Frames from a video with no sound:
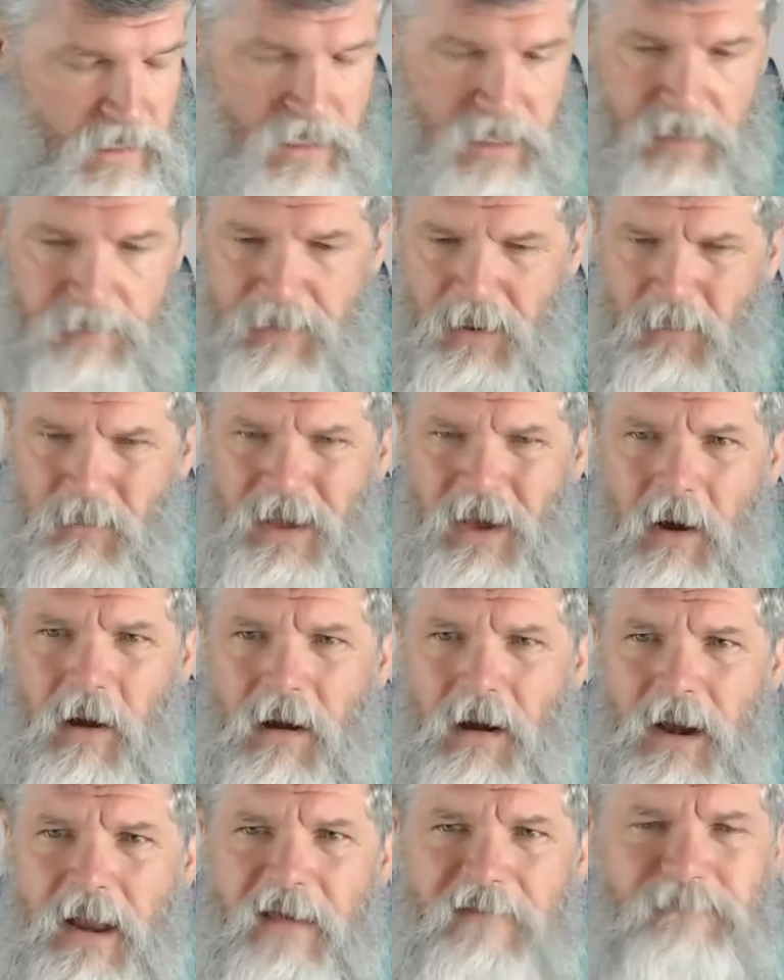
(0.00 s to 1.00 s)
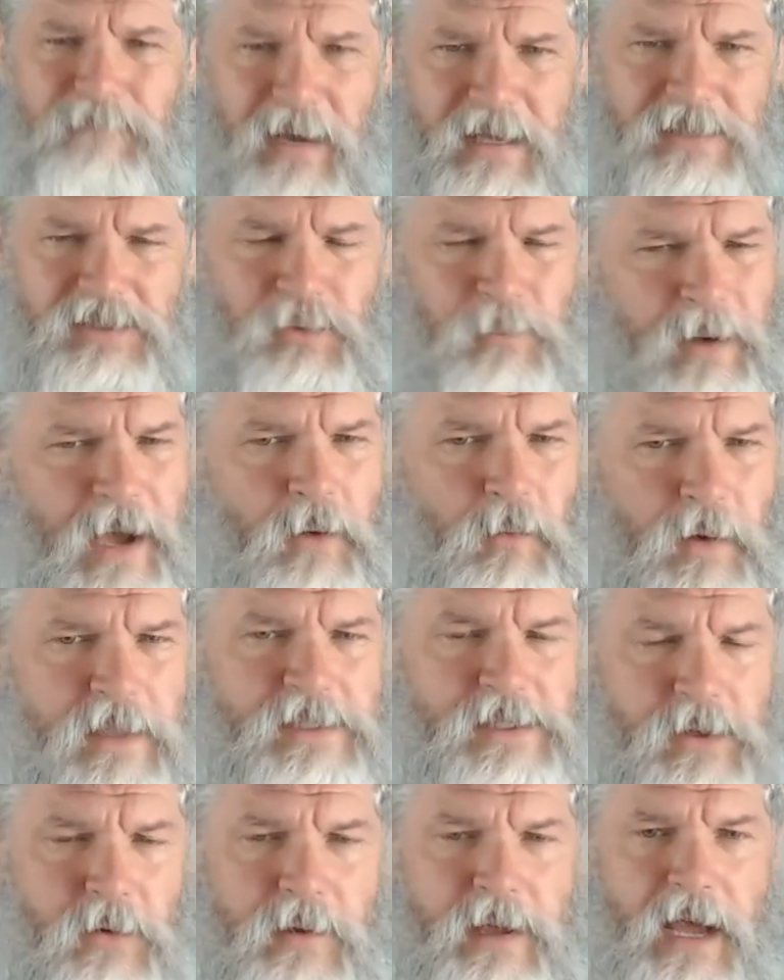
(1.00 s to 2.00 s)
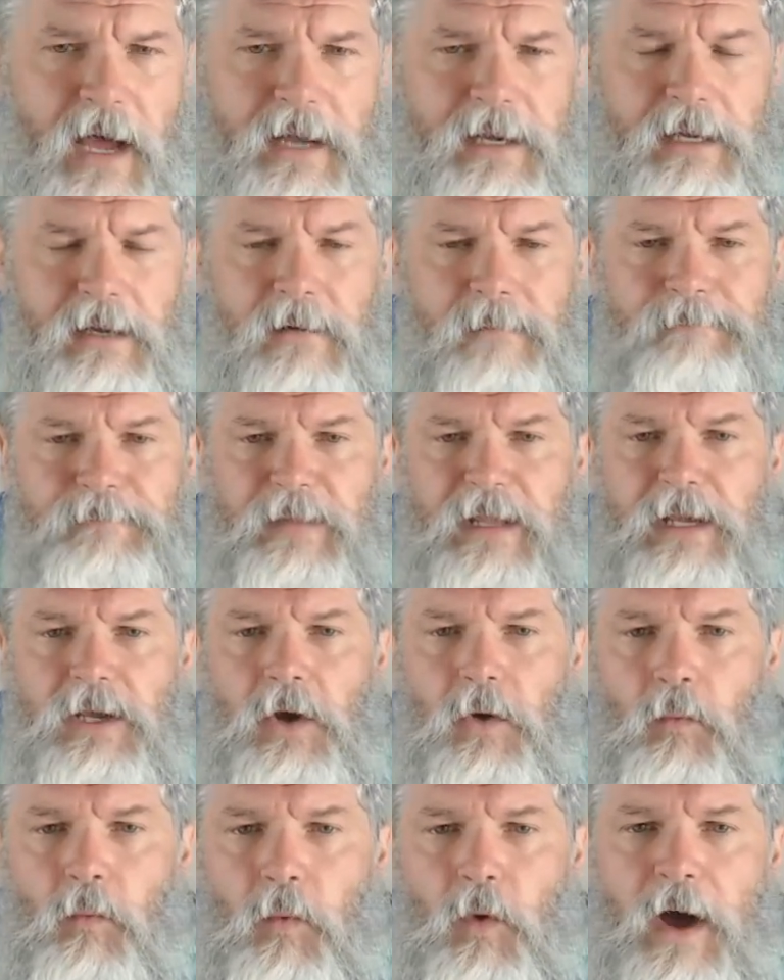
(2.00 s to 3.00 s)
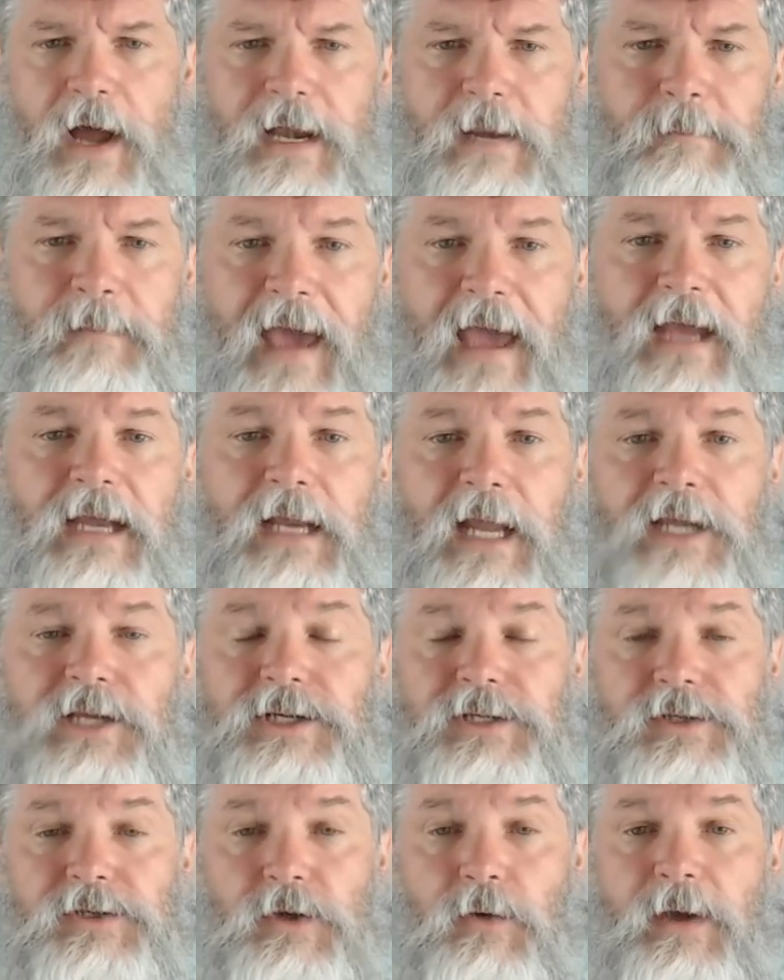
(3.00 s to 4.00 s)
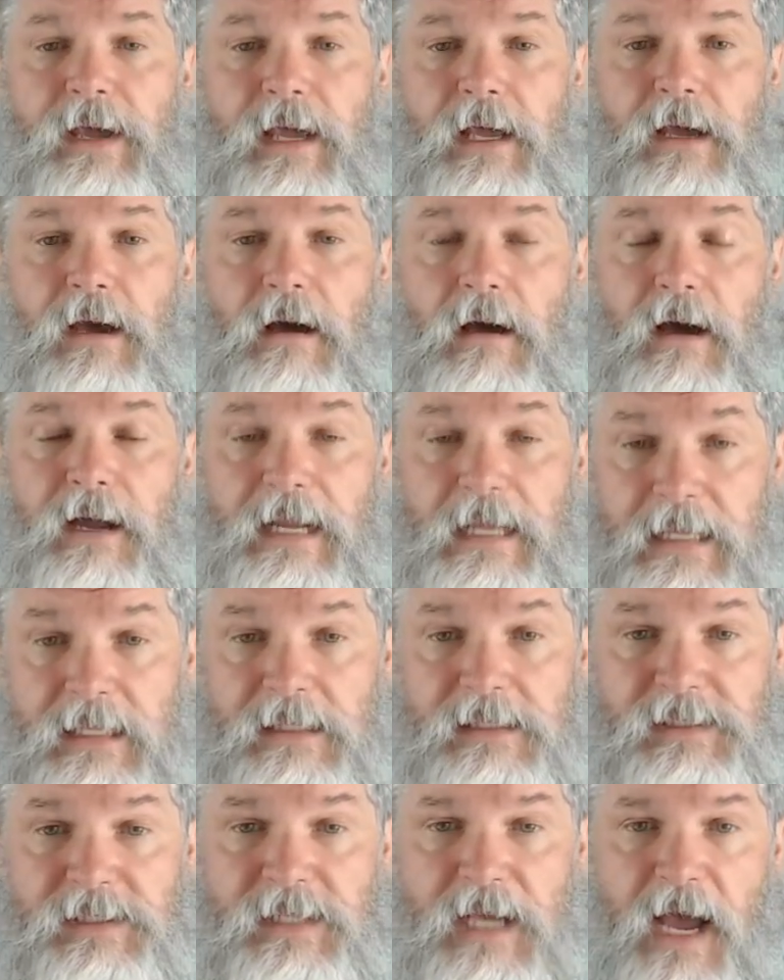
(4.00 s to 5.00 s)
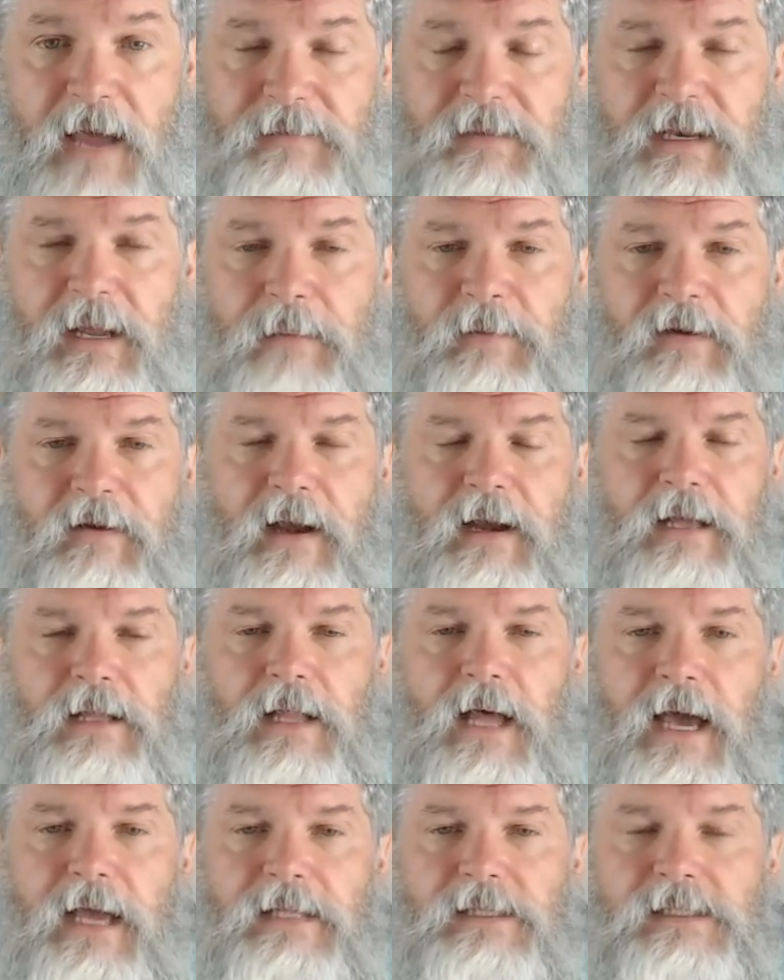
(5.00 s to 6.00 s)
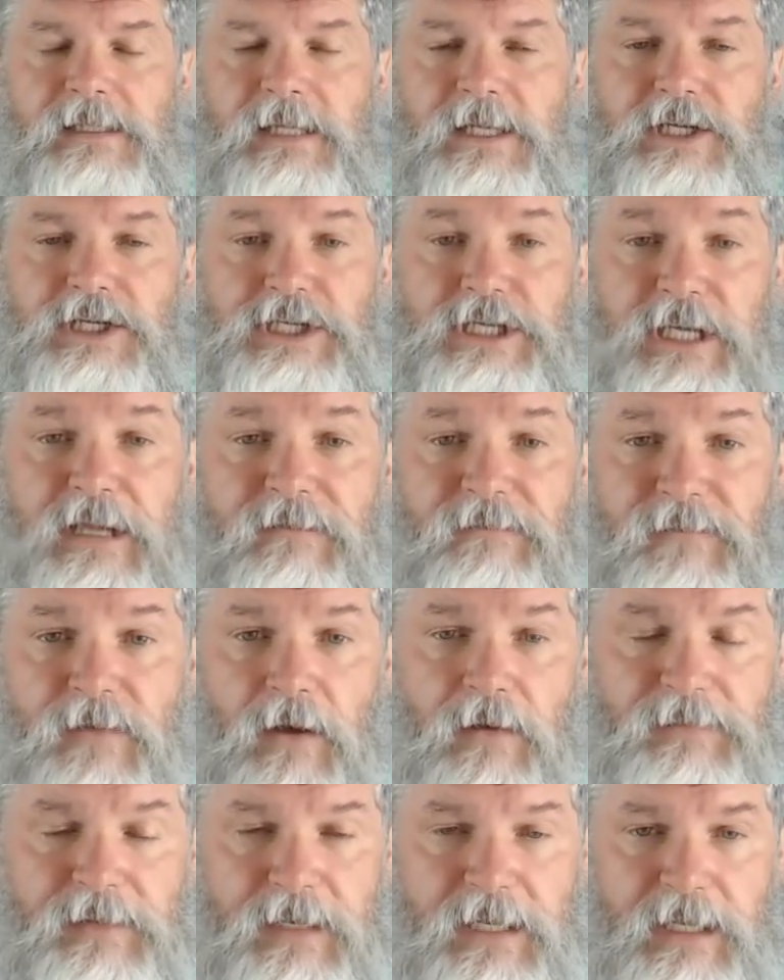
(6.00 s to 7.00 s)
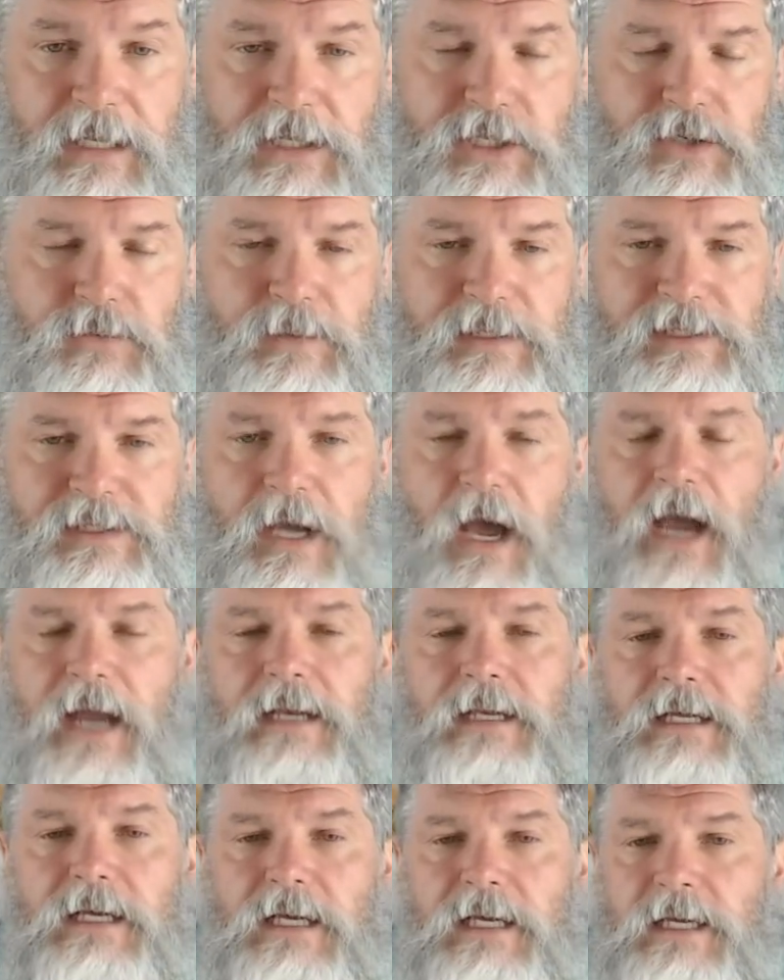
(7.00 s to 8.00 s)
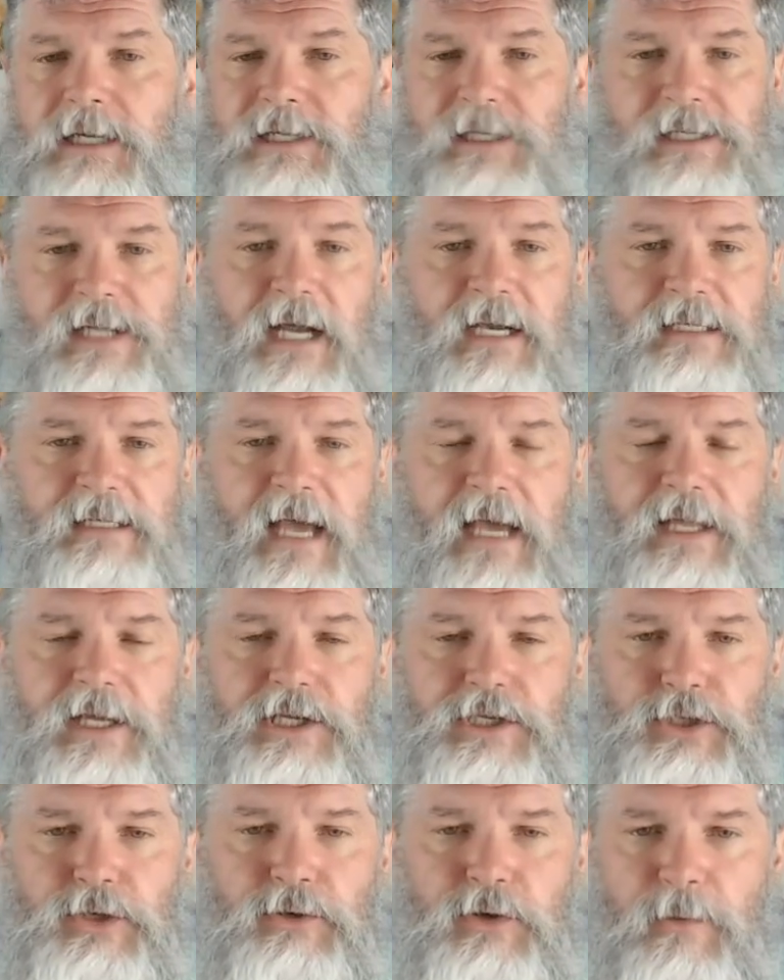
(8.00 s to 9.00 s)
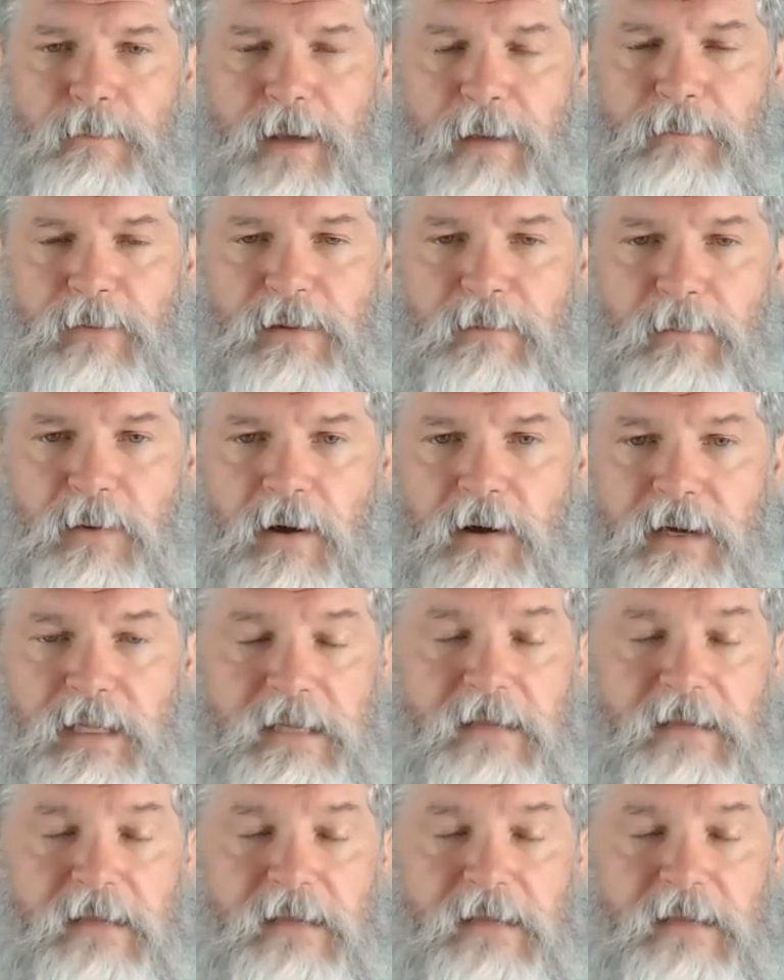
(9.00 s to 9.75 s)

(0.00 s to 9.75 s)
But we are left puzzled by what's going on here. What machinations are going on inside the Democratic Alliance that she felt the need to resign? She's not exactly a junior member of the party.